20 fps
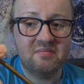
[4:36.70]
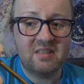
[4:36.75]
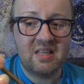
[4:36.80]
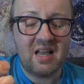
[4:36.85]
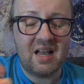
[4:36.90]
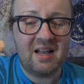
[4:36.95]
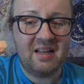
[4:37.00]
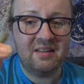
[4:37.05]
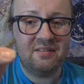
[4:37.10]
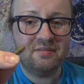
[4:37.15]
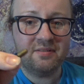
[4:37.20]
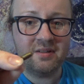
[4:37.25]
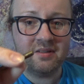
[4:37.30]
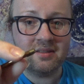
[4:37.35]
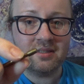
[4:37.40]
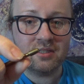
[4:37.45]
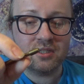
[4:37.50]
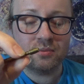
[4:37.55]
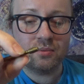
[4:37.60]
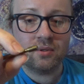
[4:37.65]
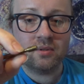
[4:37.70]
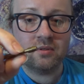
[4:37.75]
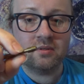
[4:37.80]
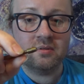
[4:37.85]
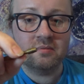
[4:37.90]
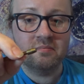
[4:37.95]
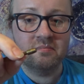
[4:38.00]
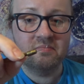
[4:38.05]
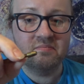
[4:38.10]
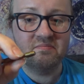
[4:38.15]
I find this
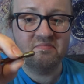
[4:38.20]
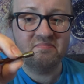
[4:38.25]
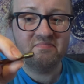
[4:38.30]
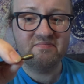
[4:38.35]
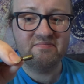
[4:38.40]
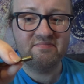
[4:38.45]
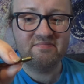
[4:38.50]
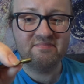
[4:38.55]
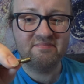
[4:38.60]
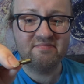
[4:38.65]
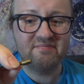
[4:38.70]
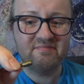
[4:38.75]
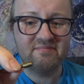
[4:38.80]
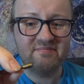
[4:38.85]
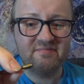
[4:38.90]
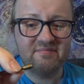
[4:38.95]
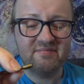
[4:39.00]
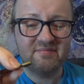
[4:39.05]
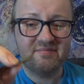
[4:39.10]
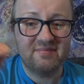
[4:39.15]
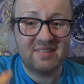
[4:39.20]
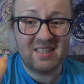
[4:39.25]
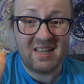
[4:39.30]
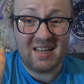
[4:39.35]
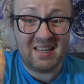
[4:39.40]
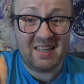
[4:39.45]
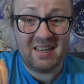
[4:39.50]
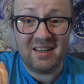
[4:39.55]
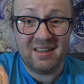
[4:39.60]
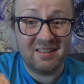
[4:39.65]
one,
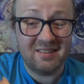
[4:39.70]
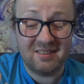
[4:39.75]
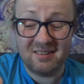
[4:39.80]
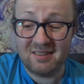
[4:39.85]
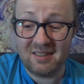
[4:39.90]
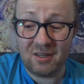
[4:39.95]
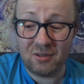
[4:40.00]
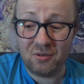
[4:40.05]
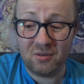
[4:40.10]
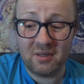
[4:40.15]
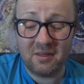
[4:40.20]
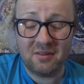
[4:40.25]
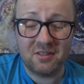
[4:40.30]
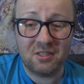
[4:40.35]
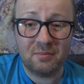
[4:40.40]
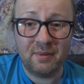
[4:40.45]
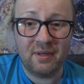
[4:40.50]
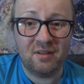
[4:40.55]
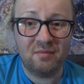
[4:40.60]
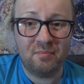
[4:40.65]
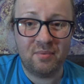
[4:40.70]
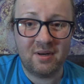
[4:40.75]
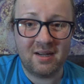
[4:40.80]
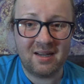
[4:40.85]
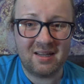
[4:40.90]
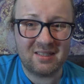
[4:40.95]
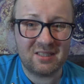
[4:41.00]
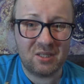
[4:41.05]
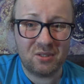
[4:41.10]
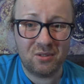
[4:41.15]
again, I don't like the smell of
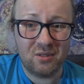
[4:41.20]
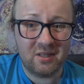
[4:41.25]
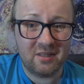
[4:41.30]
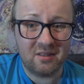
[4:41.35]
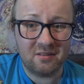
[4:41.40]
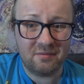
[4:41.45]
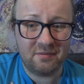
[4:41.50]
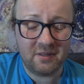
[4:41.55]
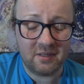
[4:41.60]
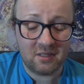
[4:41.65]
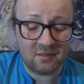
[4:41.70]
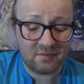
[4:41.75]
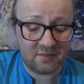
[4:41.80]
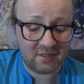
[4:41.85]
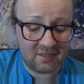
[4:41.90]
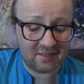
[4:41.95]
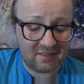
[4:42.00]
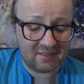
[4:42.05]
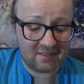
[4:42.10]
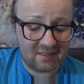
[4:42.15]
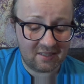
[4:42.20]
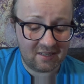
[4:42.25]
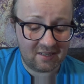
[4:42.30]
brass, I don't like the feel of it.